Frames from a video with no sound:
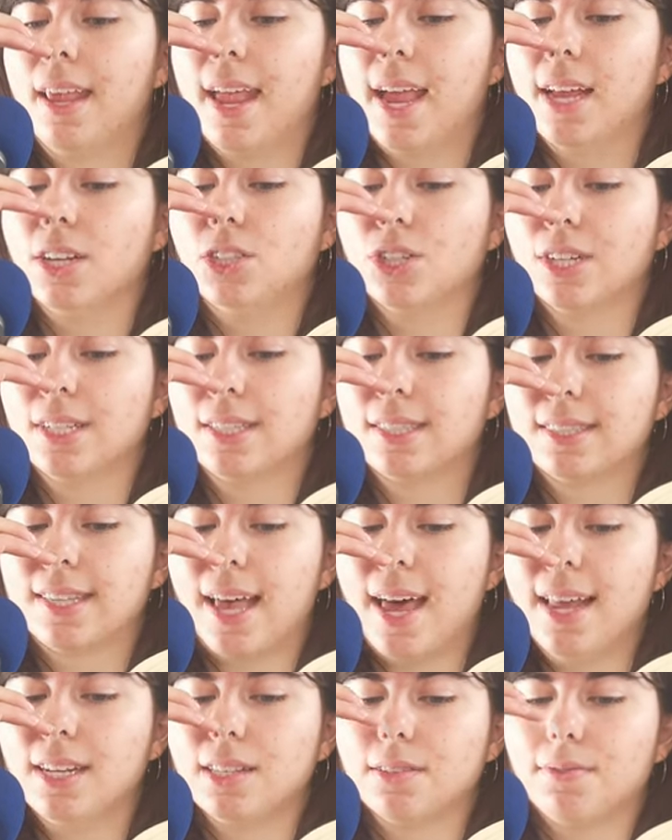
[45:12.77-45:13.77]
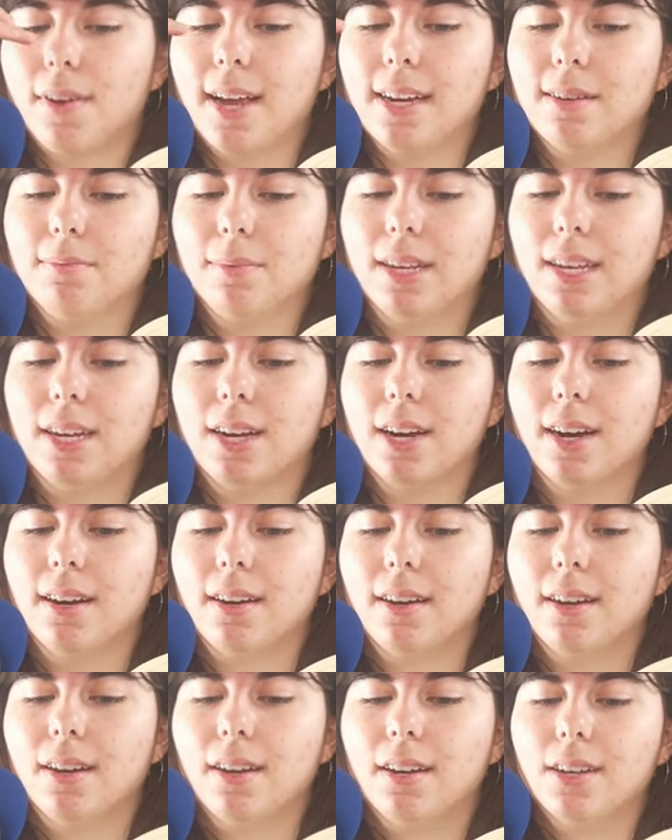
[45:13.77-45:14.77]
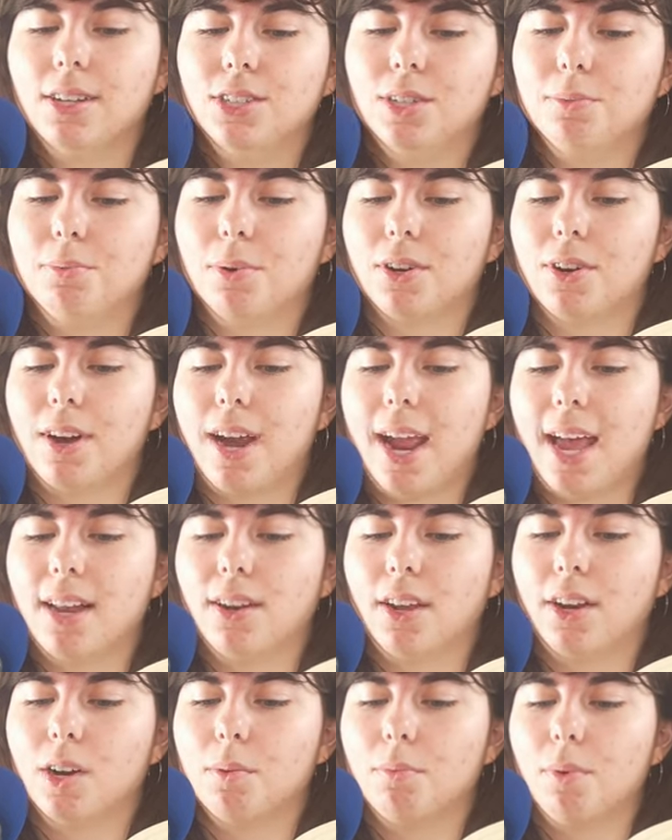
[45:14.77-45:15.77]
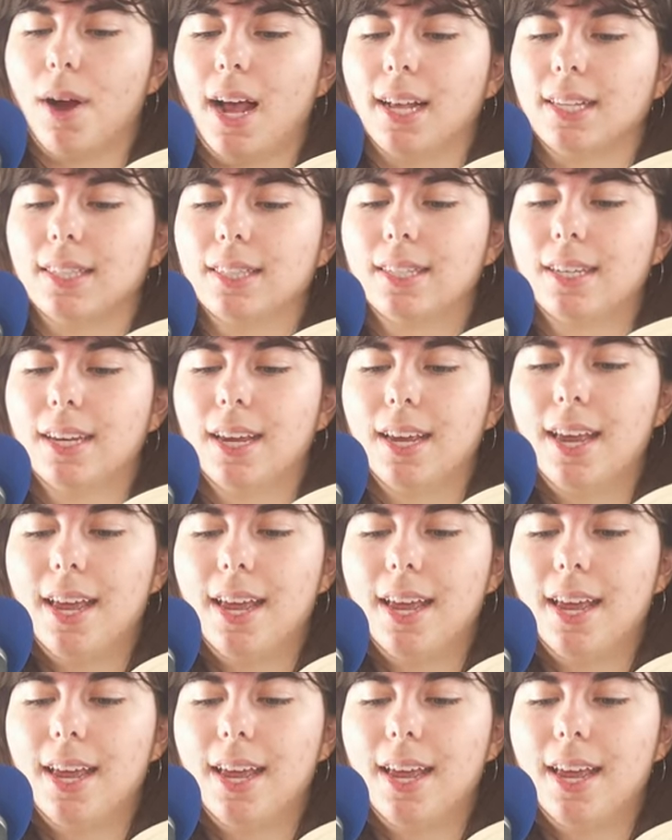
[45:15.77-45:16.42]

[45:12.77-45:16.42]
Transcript: It just satisfied me here. She put her hand on her breast.